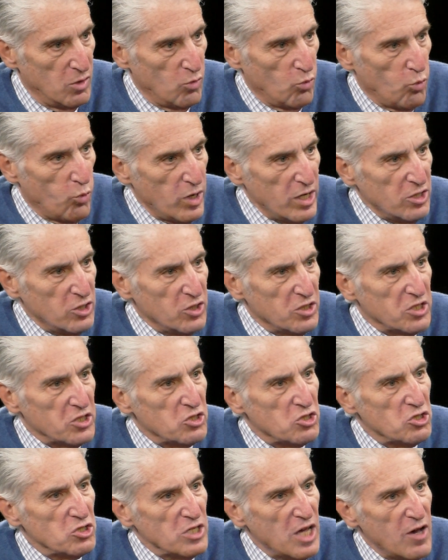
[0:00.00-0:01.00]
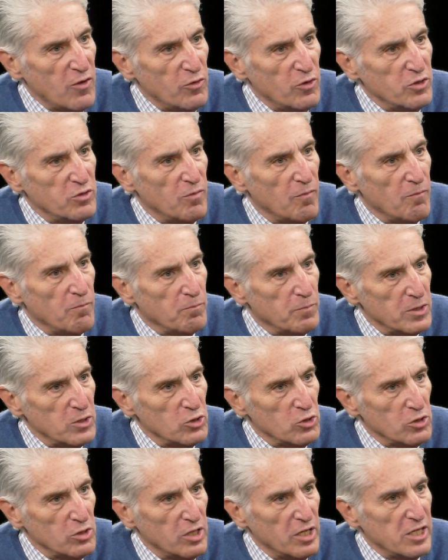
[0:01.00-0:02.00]
where do the solid
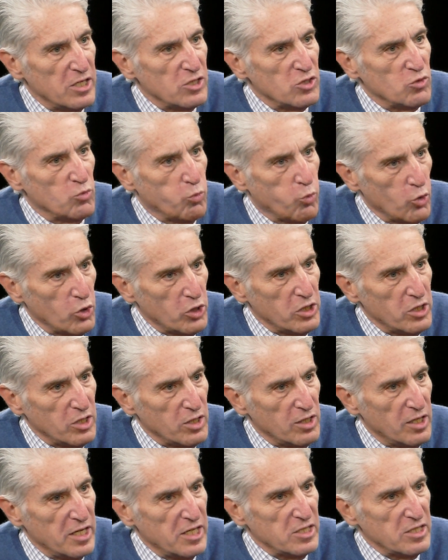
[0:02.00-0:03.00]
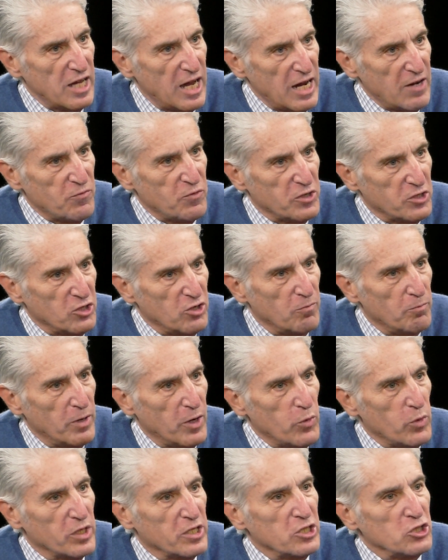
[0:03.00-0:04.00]
middle class, working class African
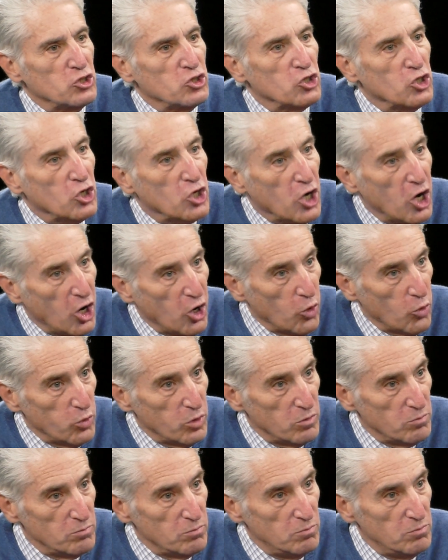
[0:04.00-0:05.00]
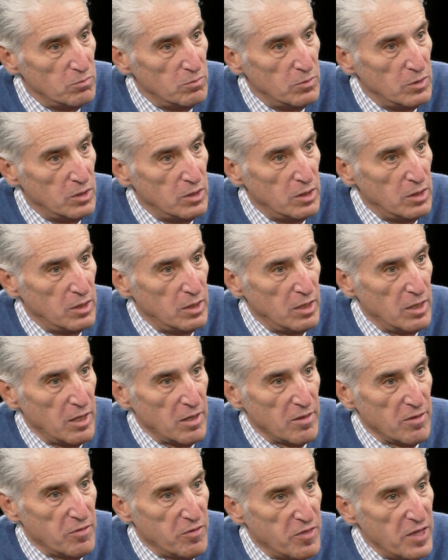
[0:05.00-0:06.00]
Americans go?
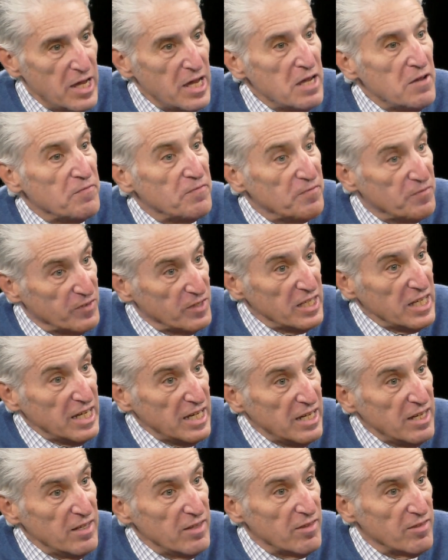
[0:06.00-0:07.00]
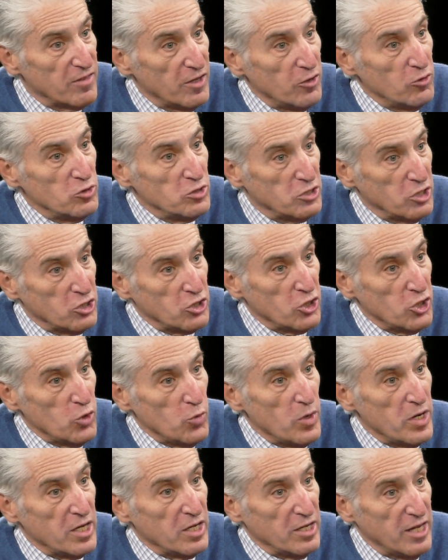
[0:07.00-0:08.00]
They flee those
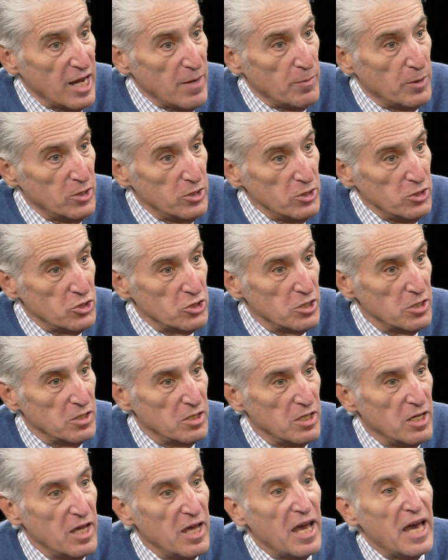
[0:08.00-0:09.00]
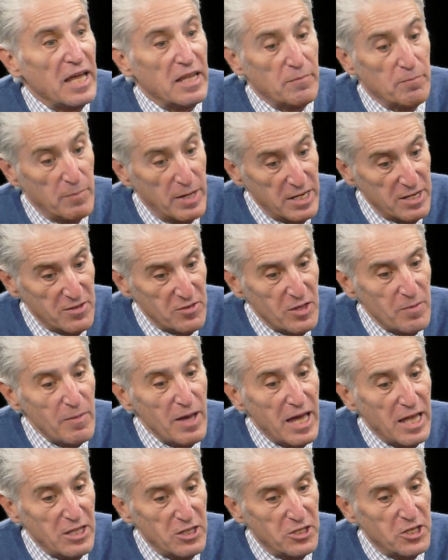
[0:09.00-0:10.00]
deteriorating neighborhoods, and many of them
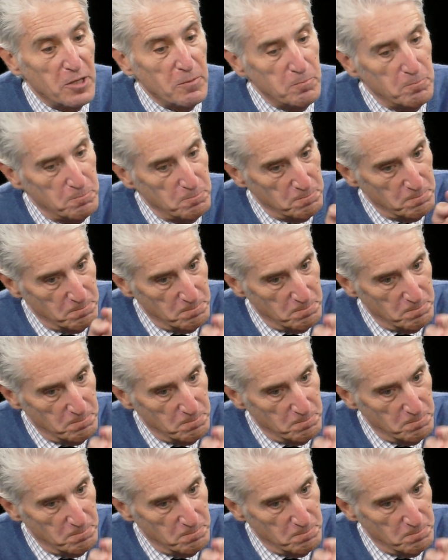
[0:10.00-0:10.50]
end up